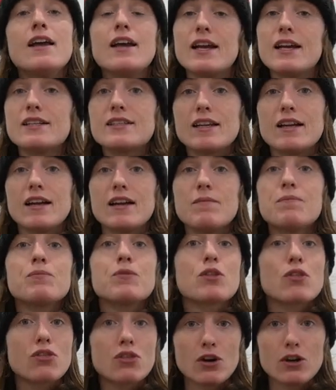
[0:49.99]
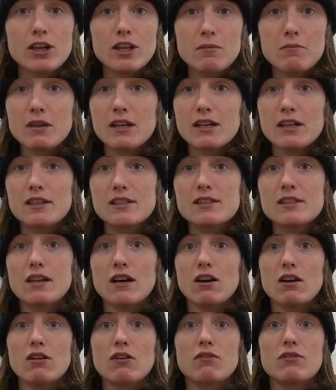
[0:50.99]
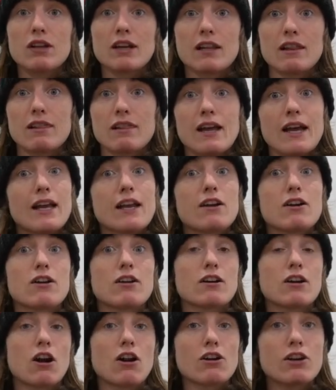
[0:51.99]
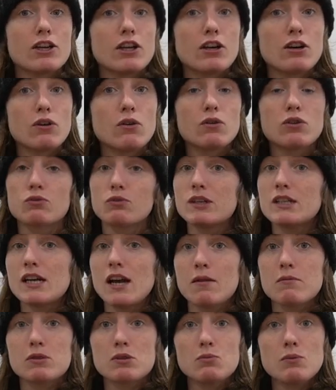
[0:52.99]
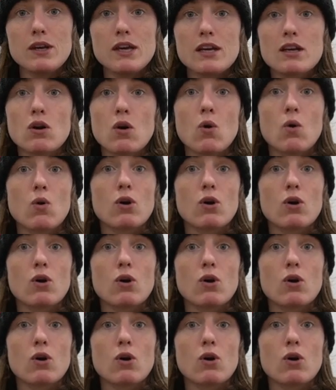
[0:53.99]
Is it 30 minutes of like a lighter cardio 3 times a week,